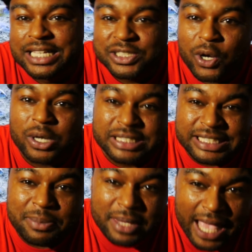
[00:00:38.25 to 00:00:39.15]
It's called
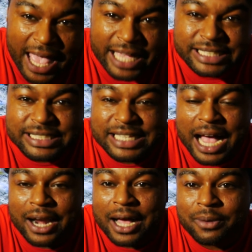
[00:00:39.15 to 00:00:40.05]
Jimmy H
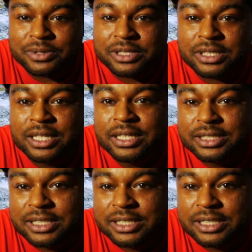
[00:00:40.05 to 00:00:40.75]
Shoutouts,